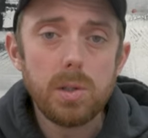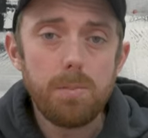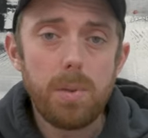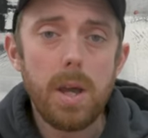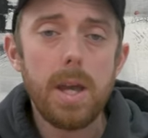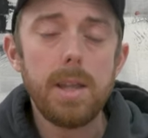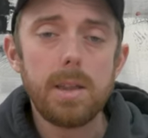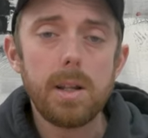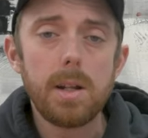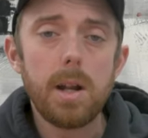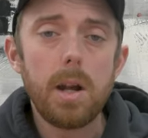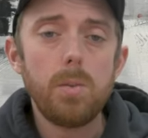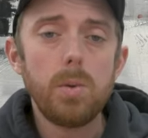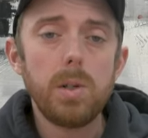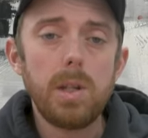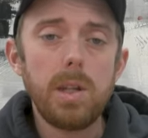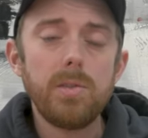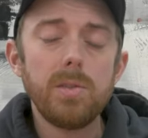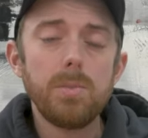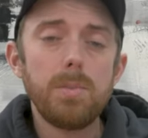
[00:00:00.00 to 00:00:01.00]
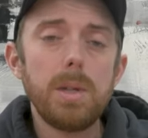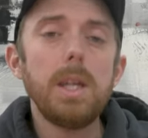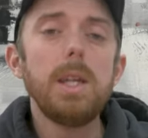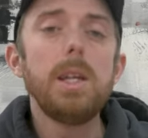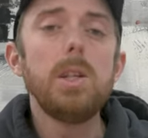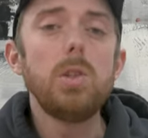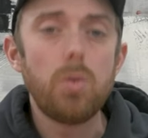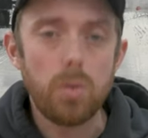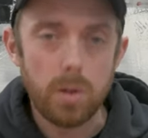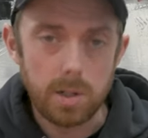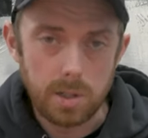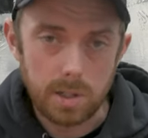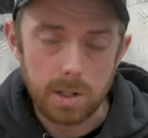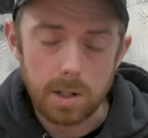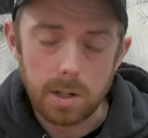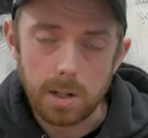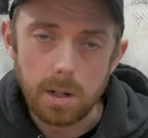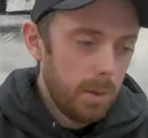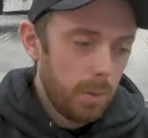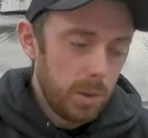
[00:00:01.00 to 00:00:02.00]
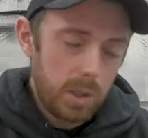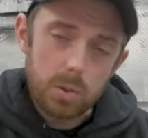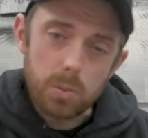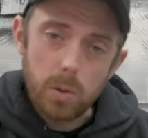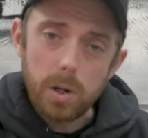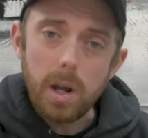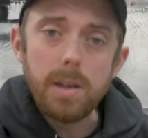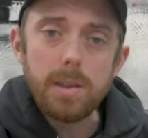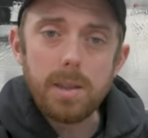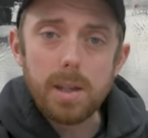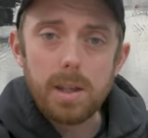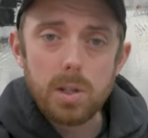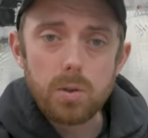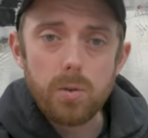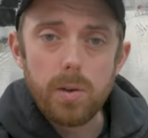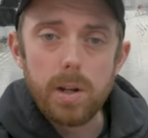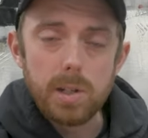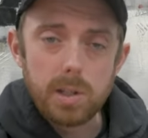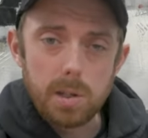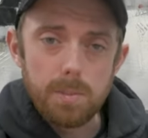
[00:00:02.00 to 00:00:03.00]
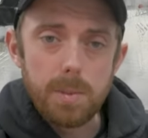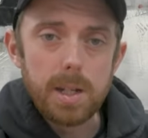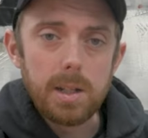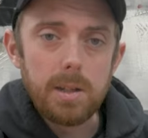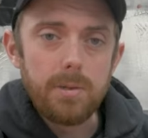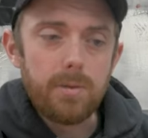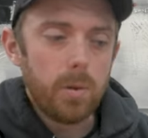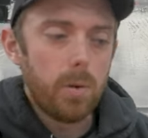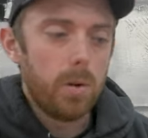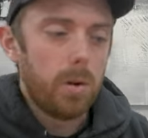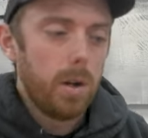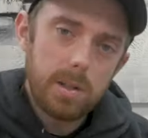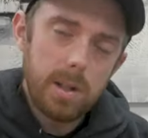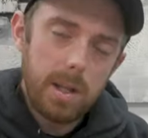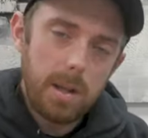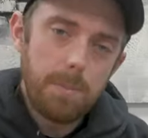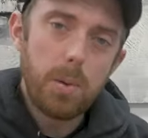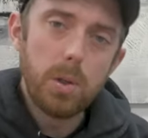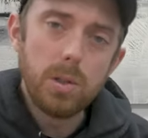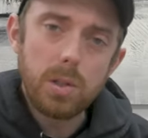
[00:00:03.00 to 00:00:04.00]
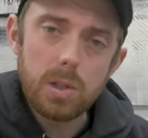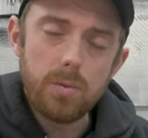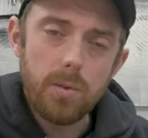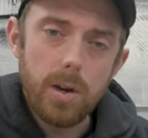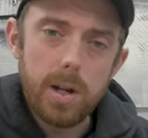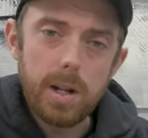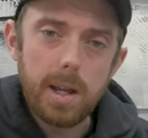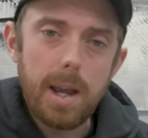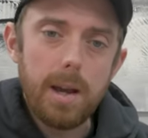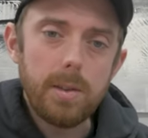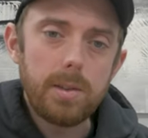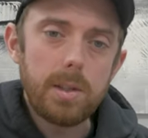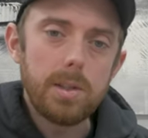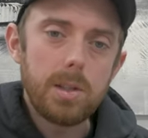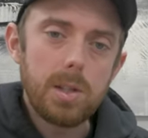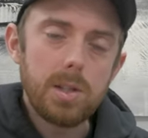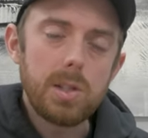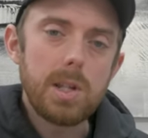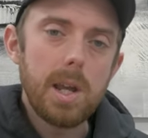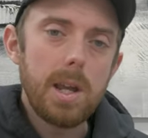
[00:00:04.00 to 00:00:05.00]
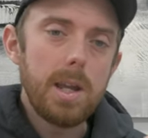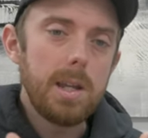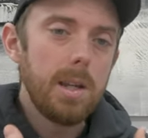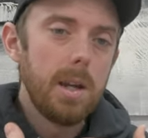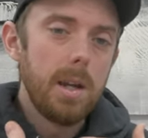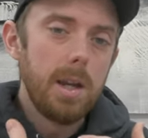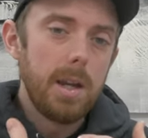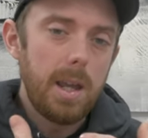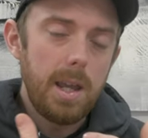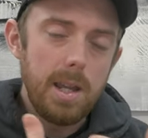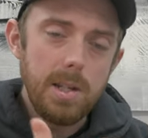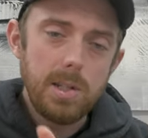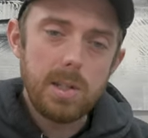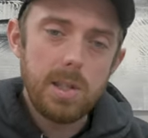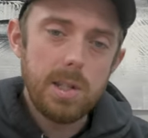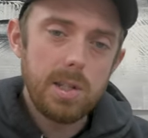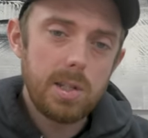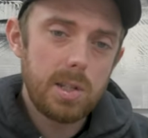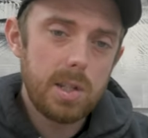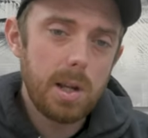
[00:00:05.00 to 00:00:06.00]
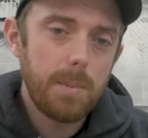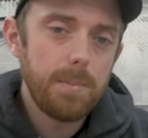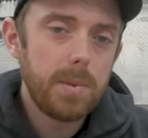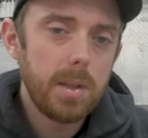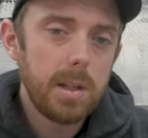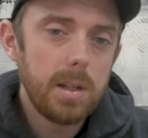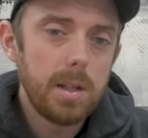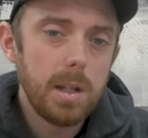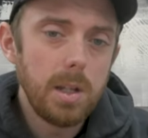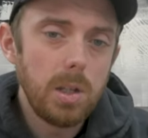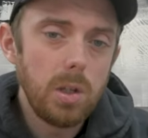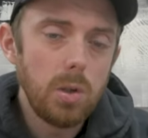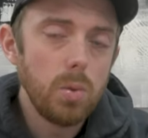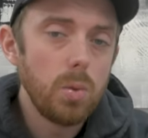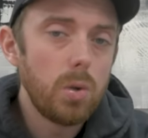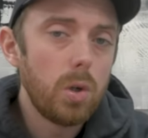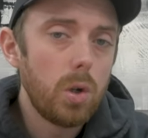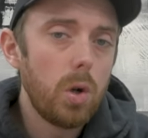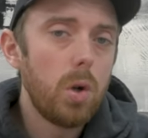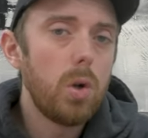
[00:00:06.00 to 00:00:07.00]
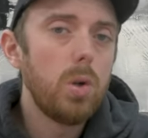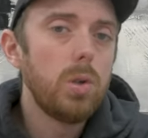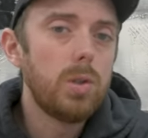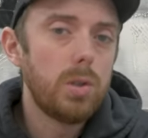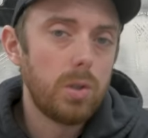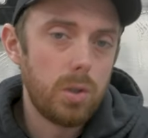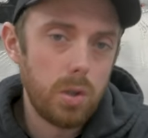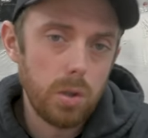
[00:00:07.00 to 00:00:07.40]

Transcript: a pet that I would even be interested in, which is what I think his ratings are mainly for. He puts the rating out there to say, is this something that you could